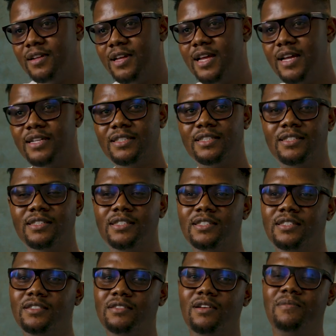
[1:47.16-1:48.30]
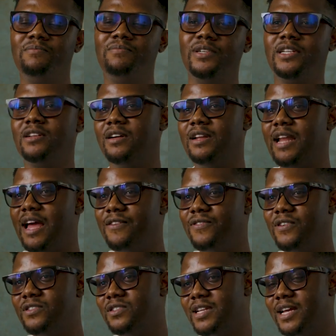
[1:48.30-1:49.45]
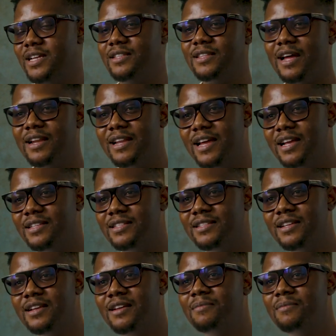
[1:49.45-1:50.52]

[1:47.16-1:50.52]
And you don't bring your life onto the internet,